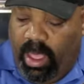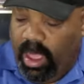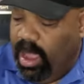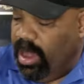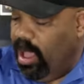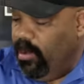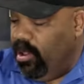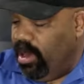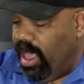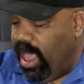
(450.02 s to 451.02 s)
And now we're
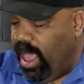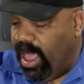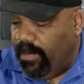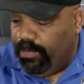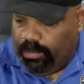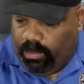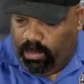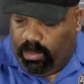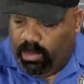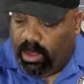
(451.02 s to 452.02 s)
going to add
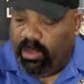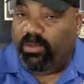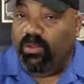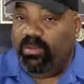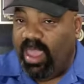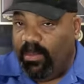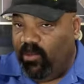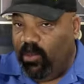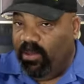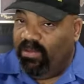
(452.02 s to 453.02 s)
2
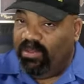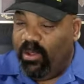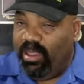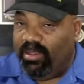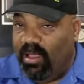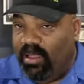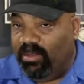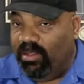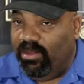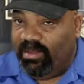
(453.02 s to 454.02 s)
tablespoons of soy
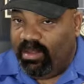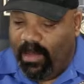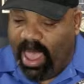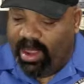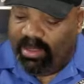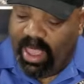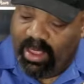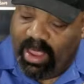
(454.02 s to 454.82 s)
sauce just to balance out